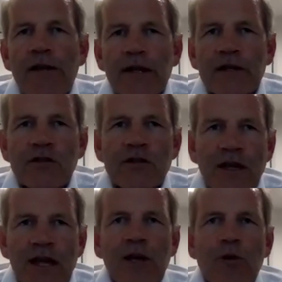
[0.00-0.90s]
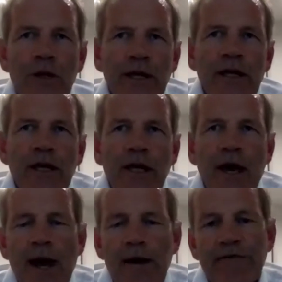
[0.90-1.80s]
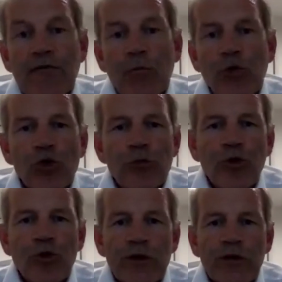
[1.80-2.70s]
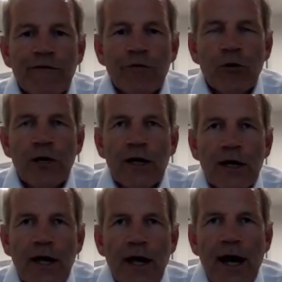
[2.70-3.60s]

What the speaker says: I think it's equally, if not more important, for